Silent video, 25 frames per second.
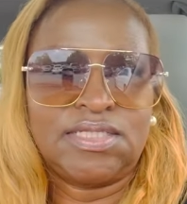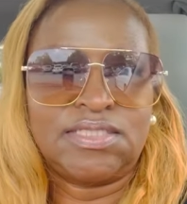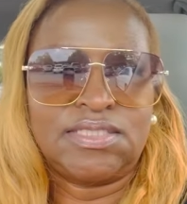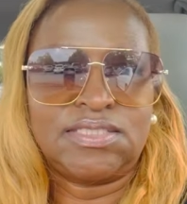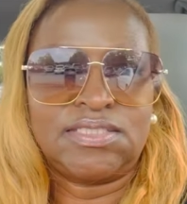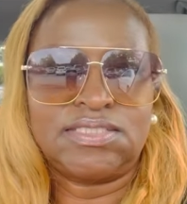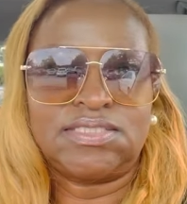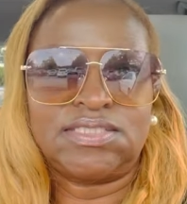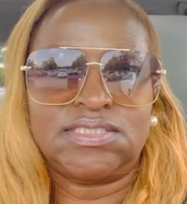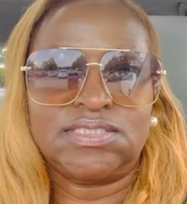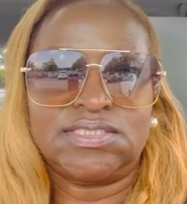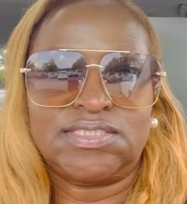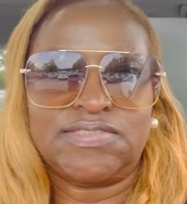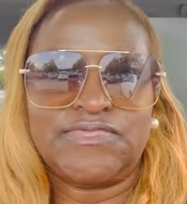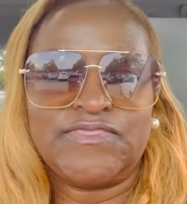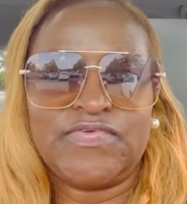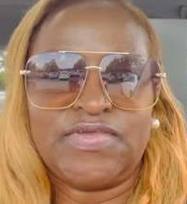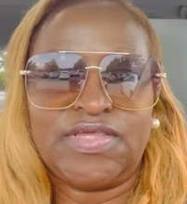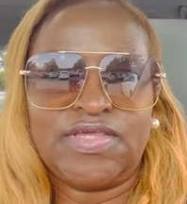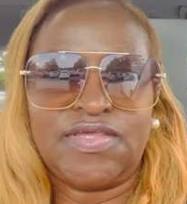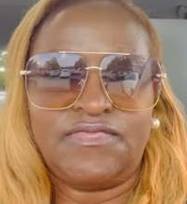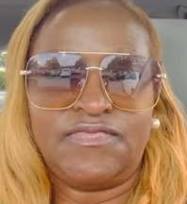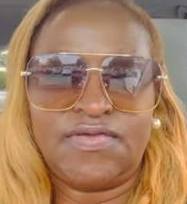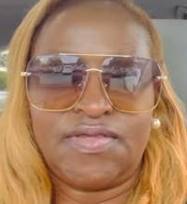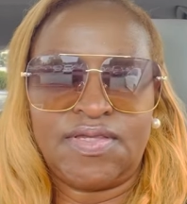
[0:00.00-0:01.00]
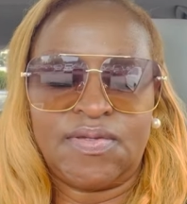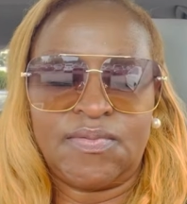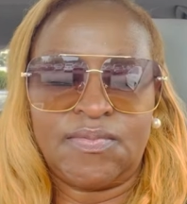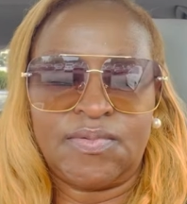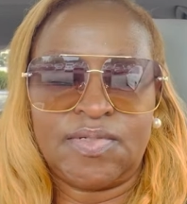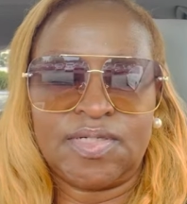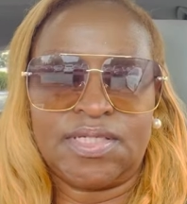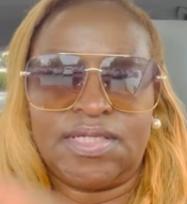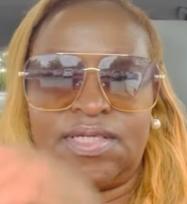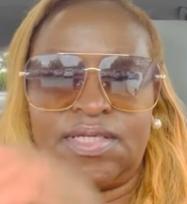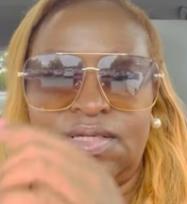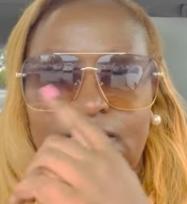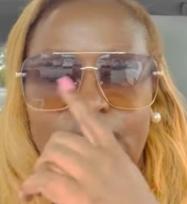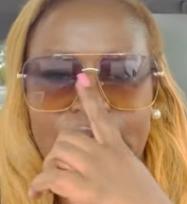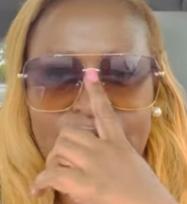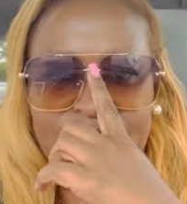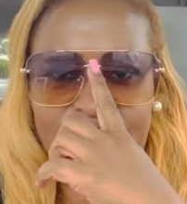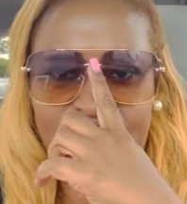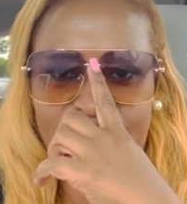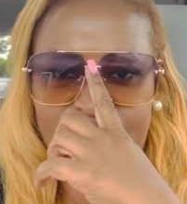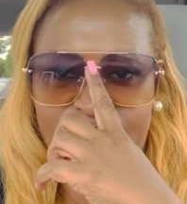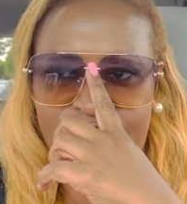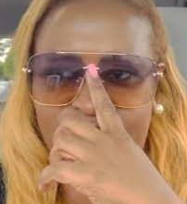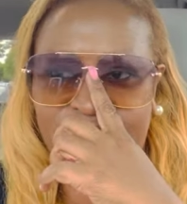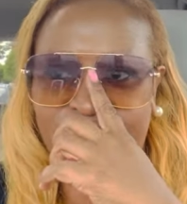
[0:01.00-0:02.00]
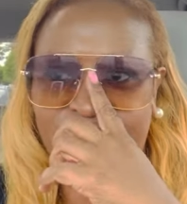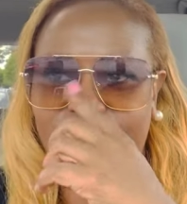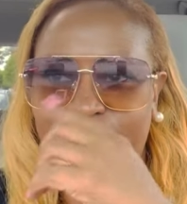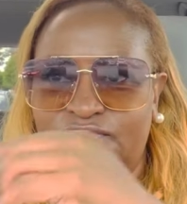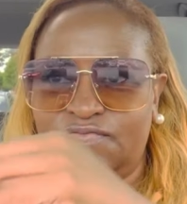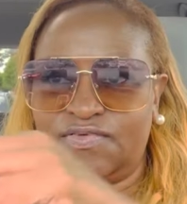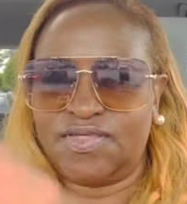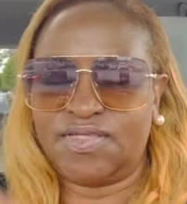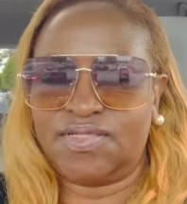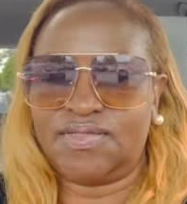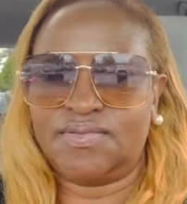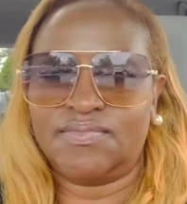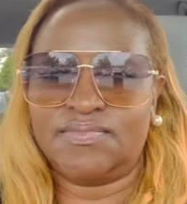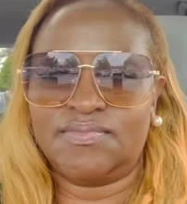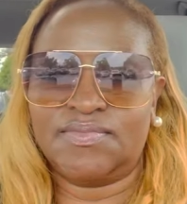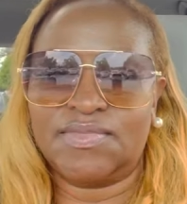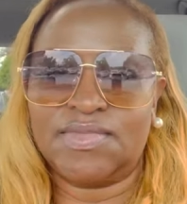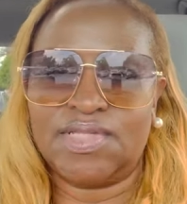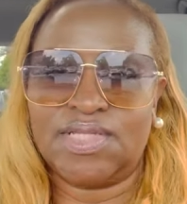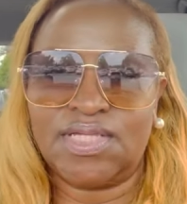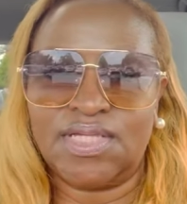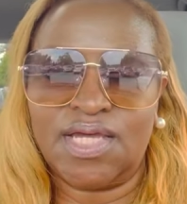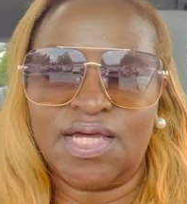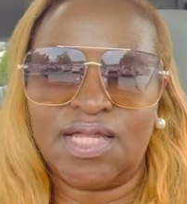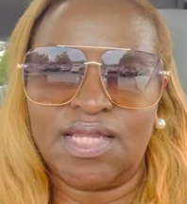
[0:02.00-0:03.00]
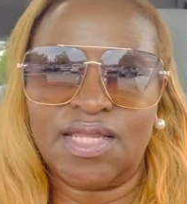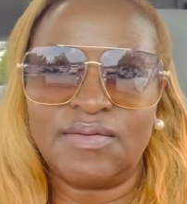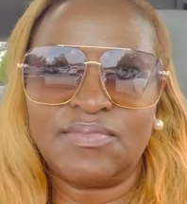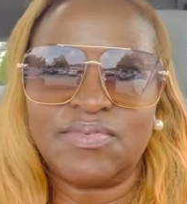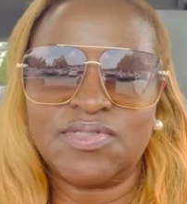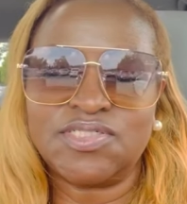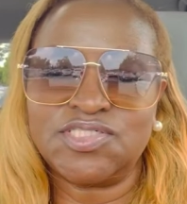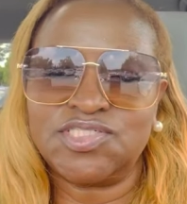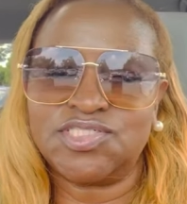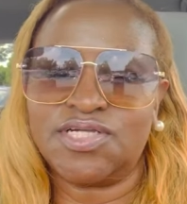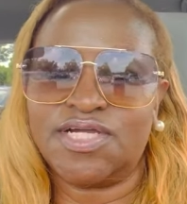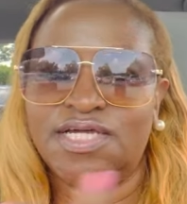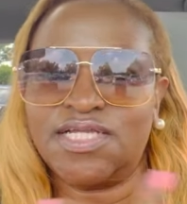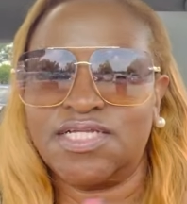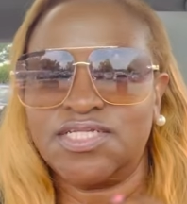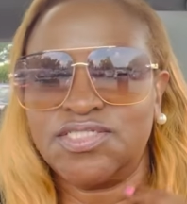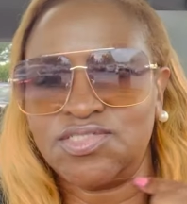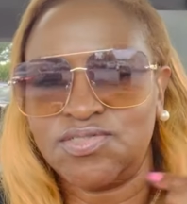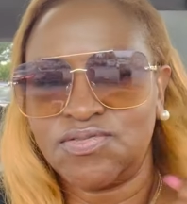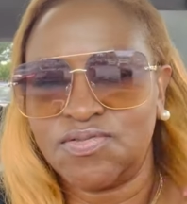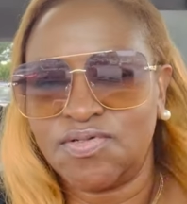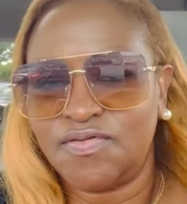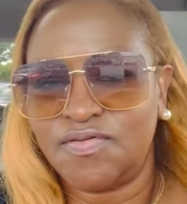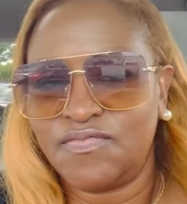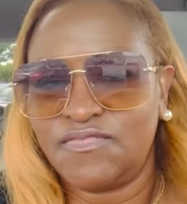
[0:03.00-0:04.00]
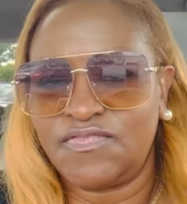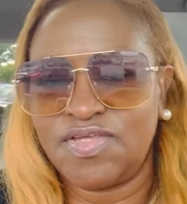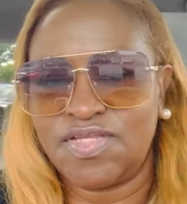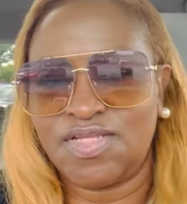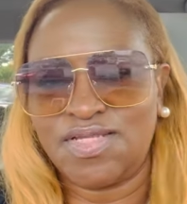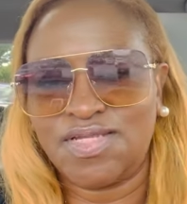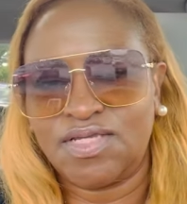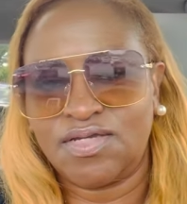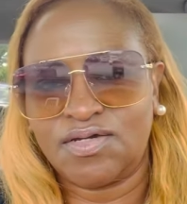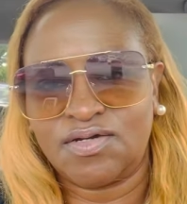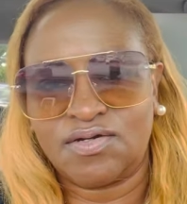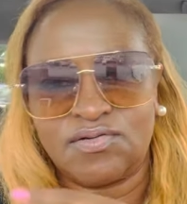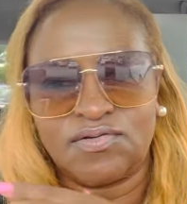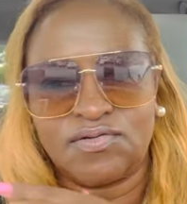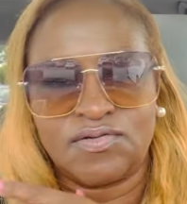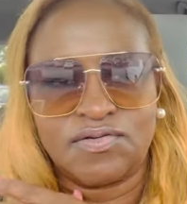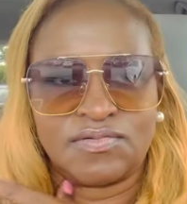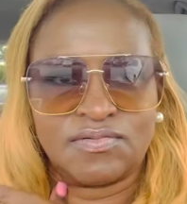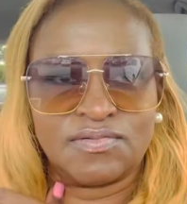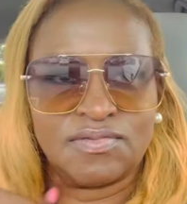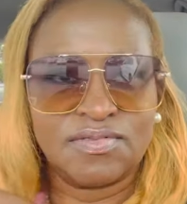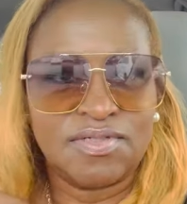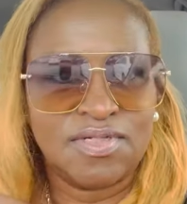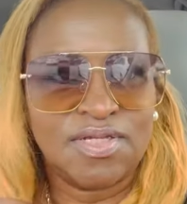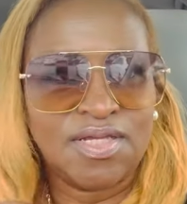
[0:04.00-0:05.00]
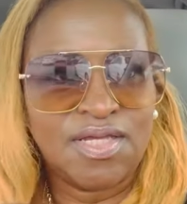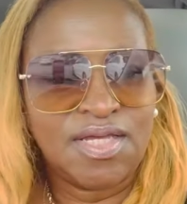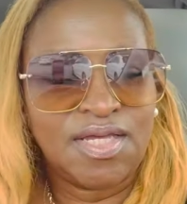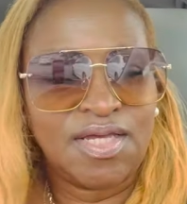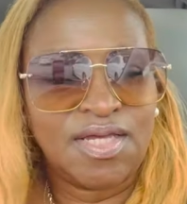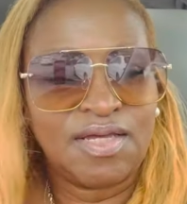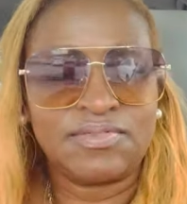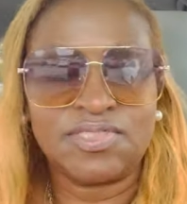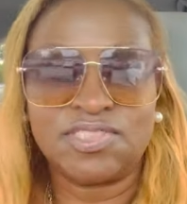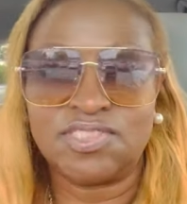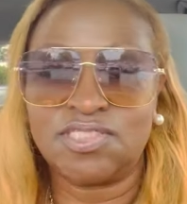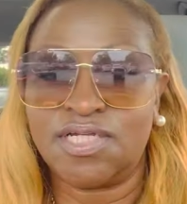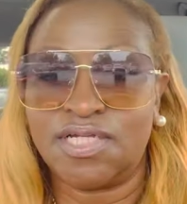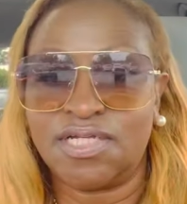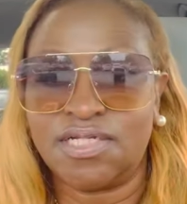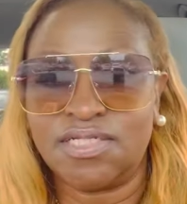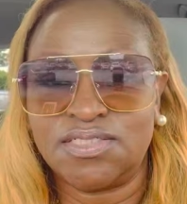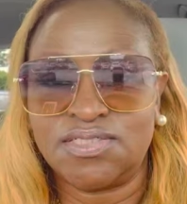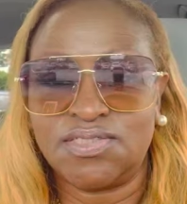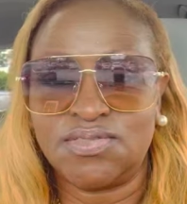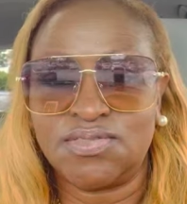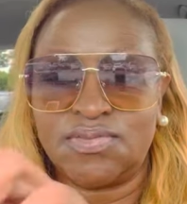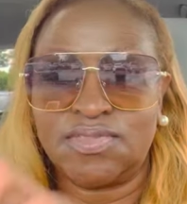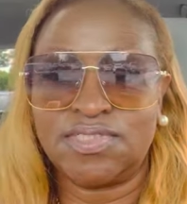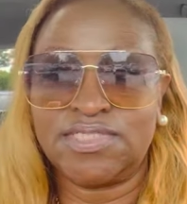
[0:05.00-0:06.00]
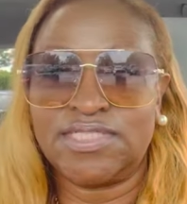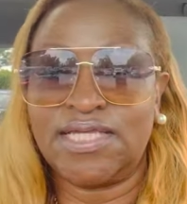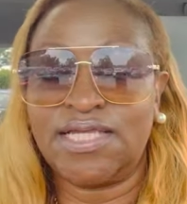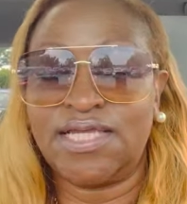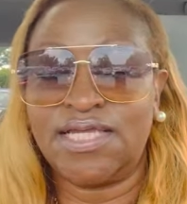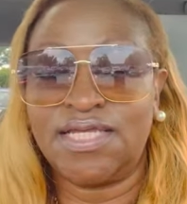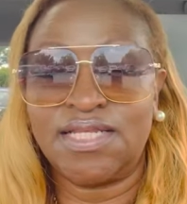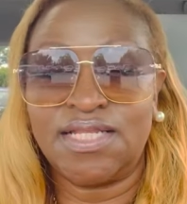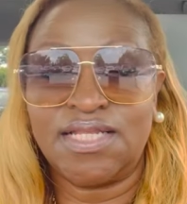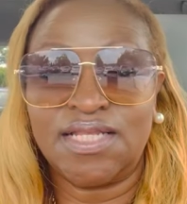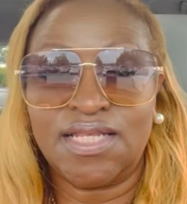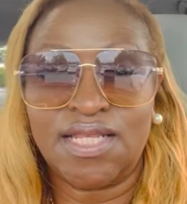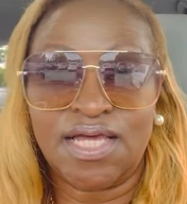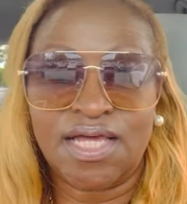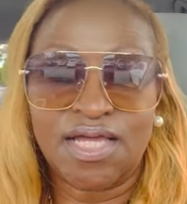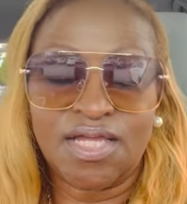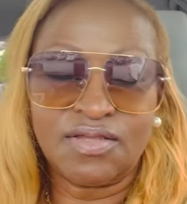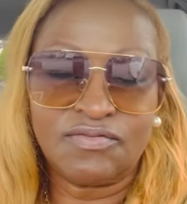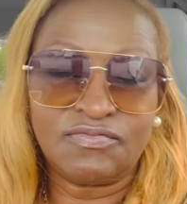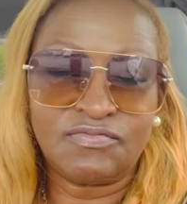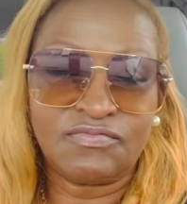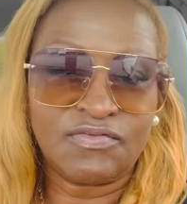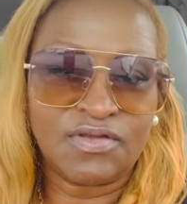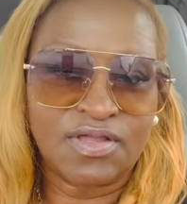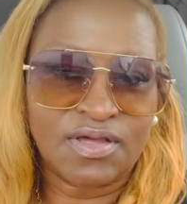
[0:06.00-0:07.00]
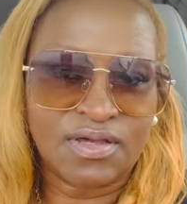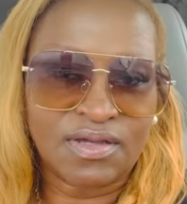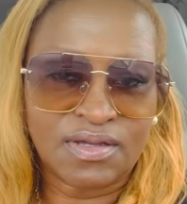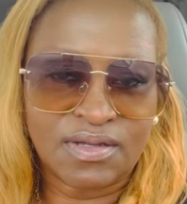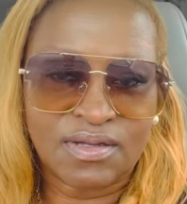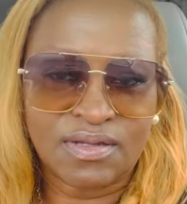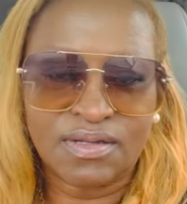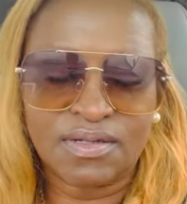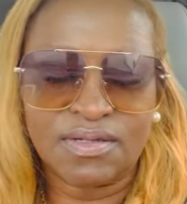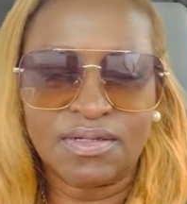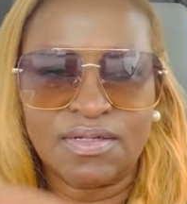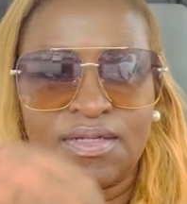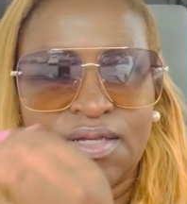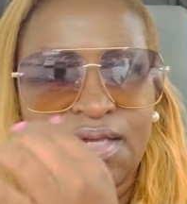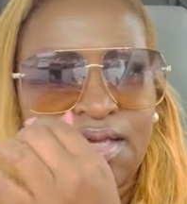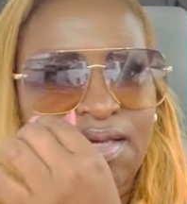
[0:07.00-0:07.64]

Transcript: This is Fifi with Keeping Up with Fifi. Y'all, I've been trying to do a video. I've been trying to do a day in the life vlog.